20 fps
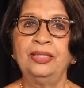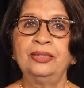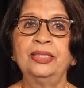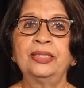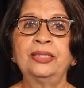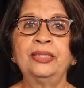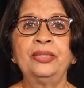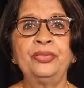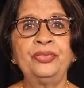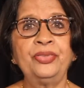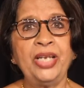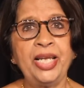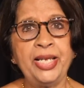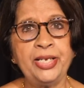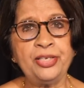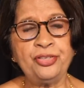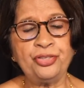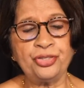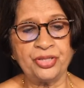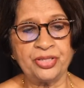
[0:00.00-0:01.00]
the
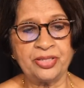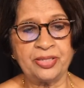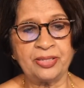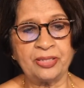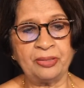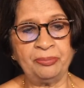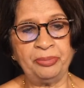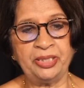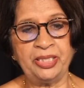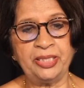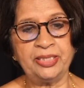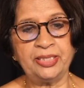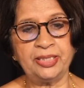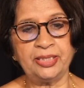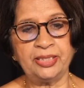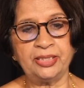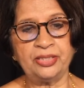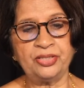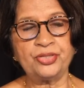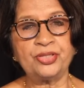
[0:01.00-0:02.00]
courageous
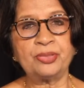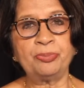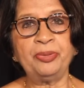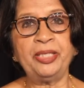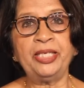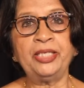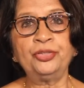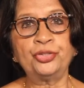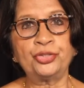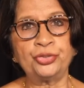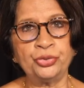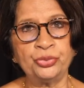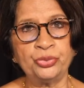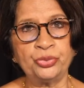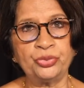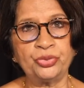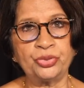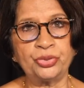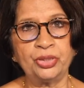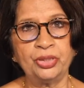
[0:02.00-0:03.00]
ability to speak
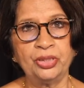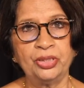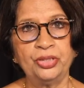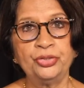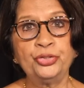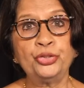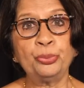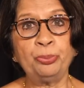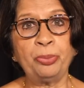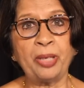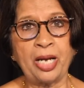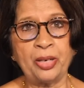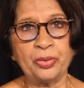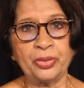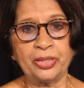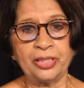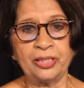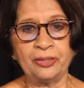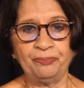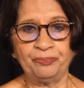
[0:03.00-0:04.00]
truth to
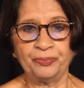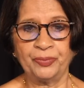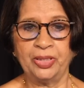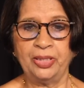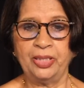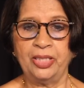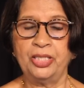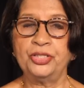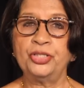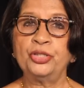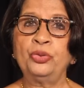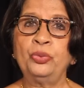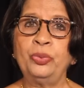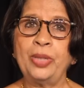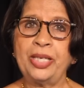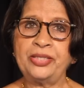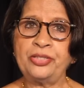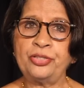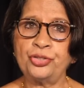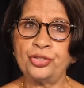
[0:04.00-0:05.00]
power, to
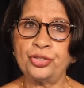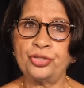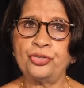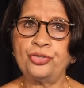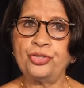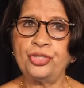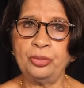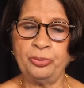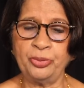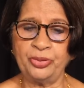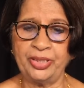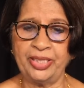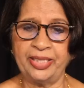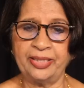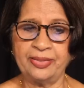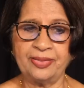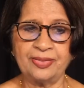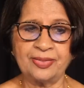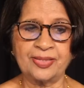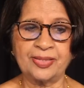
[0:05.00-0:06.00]
question
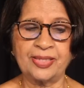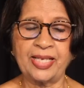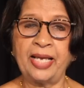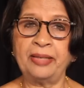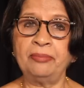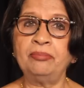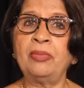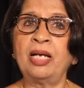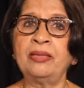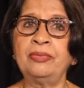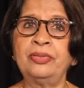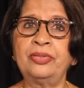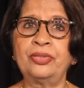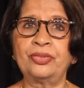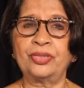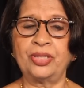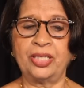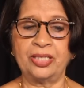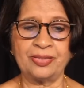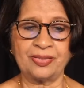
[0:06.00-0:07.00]
shibboleths and
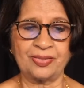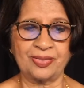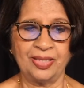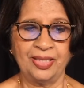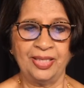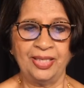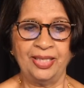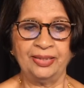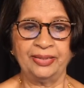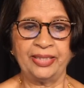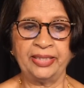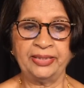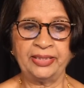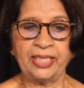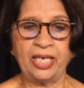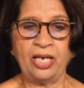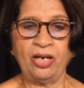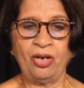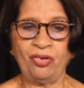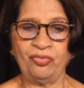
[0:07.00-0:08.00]
mantras that
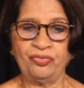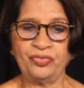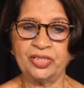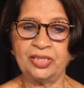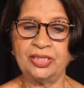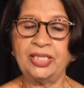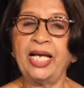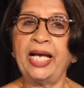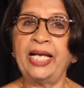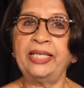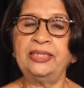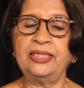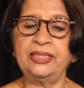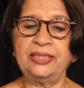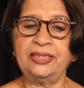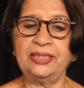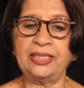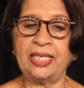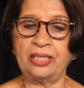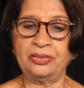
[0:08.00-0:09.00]
are often
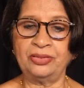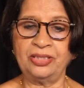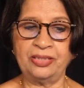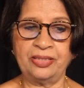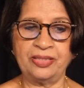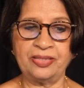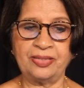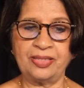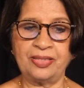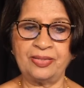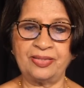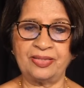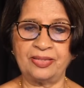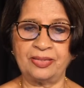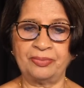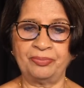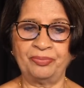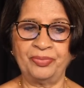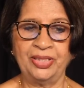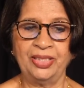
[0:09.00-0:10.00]
handed down in the
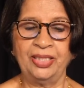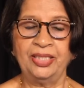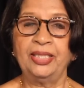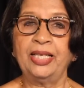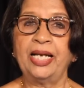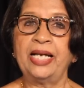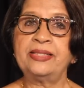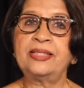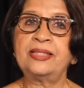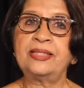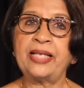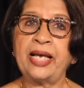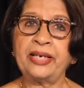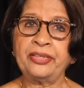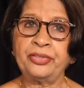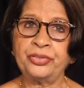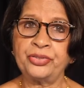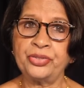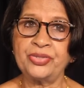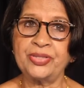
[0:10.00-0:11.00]
system as
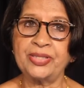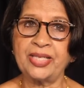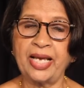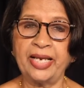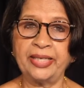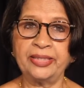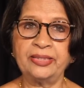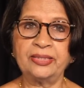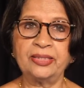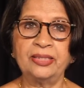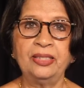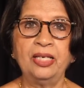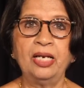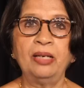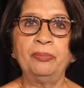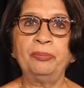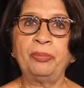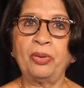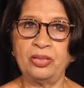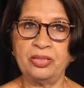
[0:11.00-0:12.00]
sacrosanct
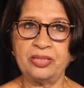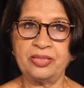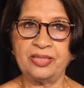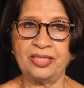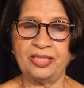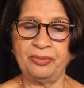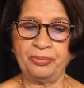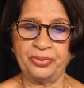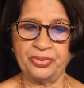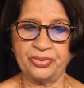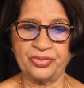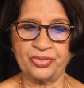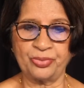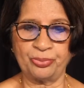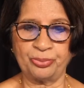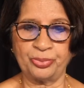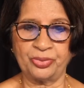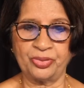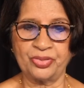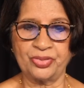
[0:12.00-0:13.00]
policy
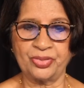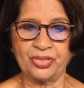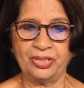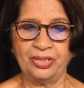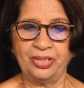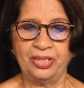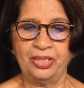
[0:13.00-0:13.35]
principles.